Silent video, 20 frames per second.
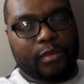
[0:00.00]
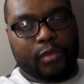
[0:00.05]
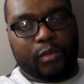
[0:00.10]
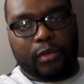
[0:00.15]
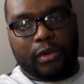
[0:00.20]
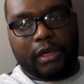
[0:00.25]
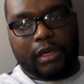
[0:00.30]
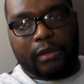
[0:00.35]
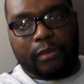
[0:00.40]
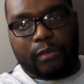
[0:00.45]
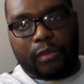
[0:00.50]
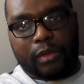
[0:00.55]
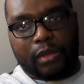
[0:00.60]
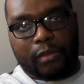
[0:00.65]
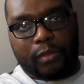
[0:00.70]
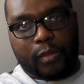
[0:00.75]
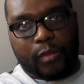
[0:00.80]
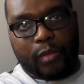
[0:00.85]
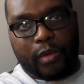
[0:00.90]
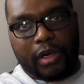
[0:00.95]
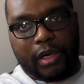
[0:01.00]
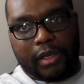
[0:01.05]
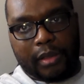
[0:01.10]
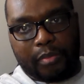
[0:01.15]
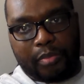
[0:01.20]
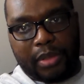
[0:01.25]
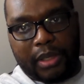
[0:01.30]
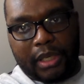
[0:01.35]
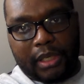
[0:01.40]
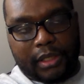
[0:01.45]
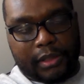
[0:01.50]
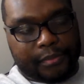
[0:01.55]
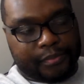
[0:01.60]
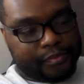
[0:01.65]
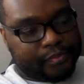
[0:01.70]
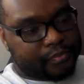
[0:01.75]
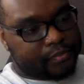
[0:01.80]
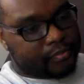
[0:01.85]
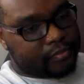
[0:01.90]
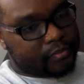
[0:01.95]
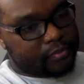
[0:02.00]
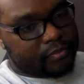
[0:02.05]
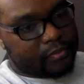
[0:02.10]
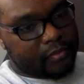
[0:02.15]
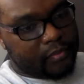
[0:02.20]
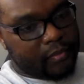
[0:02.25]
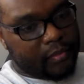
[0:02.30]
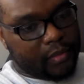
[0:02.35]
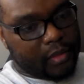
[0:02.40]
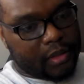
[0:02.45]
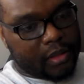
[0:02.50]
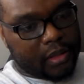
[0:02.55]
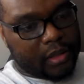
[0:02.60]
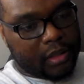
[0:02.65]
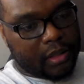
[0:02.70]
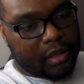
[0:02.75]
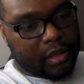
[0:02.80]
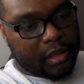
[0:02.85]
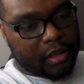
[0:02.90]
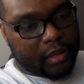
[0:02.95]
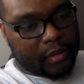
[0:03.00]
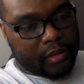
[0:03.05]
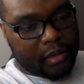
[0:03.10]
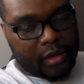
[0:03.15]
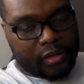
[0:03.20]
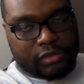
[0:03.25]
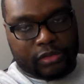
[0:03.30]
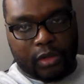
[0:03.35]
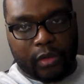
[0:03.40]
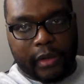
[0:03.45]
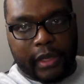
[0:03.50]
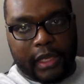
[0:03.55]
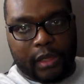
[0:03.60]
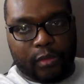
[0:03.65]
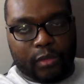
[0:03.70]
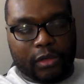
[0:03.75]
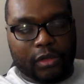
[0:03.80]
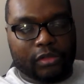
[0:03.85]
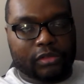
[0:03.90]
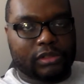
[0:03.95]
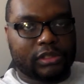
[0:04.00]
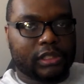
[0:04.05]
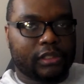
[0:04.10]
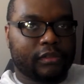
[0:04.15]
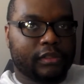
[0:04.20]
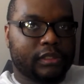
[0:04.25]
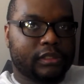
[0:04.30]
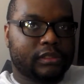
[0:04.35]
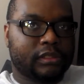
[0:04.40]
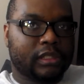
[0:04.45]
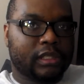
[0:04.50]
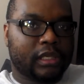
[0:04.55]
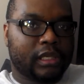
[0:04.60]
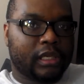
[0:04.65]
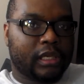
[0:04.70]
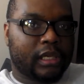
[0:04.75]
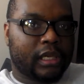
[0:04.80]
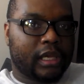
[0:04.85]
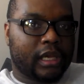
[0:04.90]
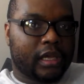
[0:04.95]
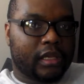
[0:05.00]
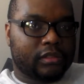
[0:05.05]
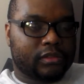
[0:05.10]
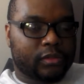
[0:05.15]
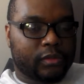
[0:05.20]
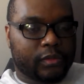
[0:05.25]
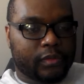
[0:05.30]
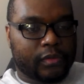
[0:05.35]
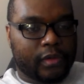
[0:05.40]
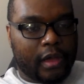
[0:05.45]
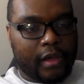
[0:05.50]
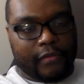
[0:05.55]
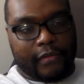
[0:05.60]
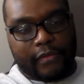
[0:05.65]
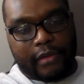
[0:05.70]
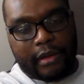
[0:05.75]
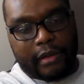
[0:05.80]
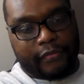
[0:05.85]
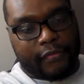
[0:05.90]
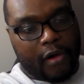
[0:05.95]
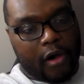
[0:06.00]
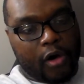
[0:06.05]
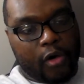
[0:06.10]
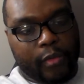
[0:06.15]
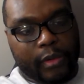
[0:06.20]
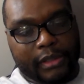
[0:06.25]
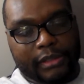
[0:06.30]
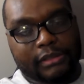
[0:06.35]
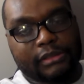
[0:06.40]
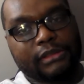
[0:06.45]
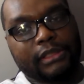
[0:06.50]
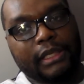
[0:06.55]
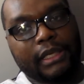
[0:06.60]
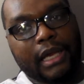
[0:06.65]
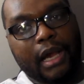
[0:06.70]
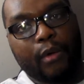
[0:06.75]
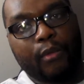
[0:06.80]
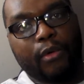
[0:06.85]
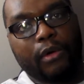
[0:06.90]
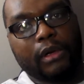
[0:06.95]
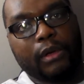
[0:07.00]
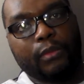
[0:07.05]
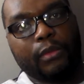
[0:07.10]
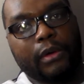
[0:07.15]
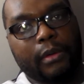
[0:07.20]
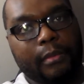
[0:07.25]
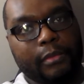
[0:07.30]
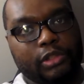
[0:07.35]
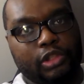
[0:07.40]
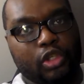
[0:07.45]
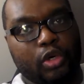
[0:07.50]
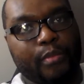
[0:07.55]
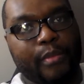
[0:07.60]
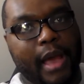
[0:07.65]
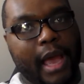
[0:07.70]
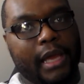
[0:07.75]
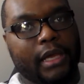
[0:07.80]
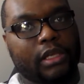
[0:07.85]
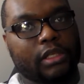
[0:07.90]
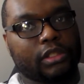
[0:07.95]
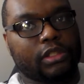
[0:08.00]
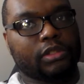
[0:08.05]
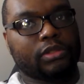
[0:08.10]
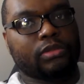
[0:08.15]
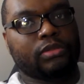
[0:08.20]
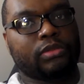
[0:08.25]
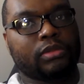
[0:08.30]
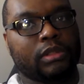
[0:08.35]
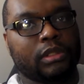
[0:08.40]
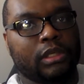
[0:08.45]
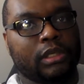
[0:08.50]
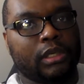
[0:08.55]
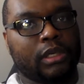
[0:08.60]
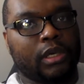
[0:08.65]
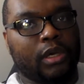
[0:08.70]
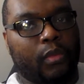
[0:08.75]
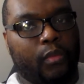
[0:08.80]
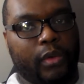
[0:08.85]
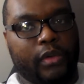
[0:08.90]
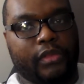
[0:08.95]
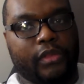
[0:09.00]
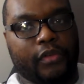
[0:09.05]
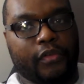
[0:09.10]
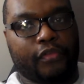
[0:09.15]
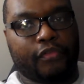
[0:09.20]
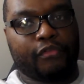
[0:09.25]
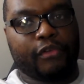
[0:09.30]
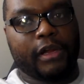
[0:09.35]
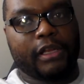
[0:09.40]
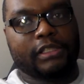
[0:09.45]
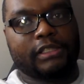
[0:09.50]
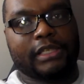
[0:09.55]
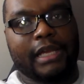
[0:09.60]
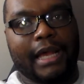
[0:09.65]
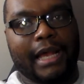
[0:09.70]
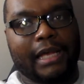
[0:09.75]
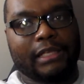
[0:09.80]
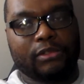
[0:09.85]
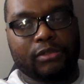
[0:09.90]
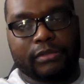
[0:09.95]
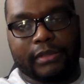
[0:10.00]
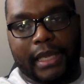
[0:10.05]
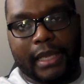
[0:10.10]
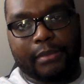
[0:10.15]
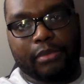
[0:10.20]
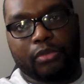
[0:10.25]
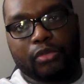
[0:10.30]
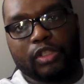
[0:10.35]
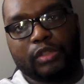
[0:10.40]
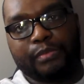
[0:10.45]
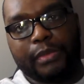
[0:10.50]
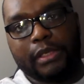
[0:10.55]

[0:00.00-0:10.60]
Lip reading: We won the pennant. We lost the 08 World Series. So I've always said, I wonder what Joe Maddon could do with a franchise who's able to